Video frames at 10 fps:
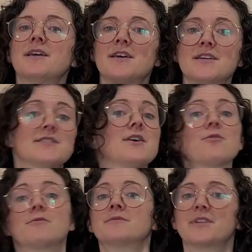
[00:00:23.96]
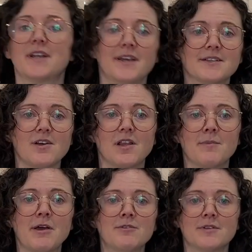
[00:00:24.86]
So today is all
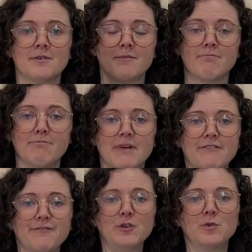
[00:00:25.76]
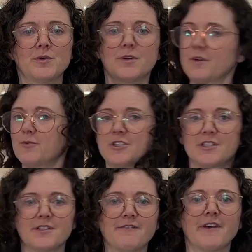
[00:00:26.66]
about my food, which
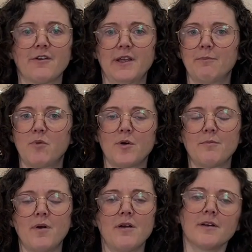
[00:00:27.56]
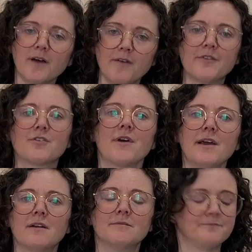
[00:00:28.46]
is a very important part of the trail.